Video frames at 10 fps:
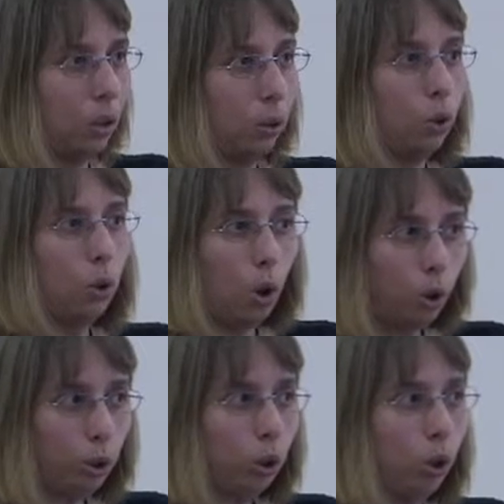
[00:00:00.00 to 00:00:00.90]
Do
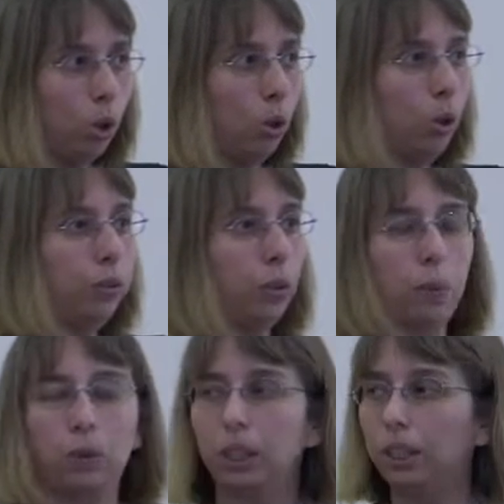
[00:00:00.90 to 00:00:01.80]
not look for
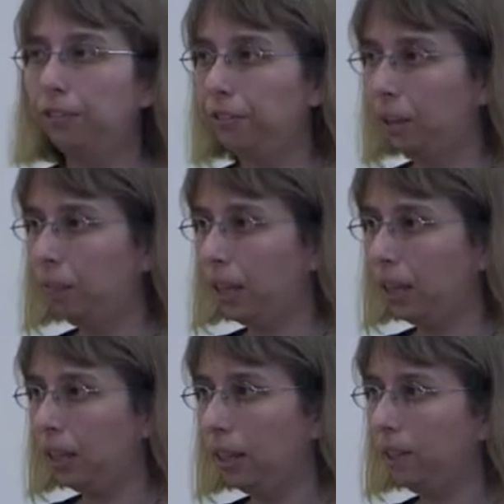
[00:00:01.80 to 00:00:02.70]
positive feedback.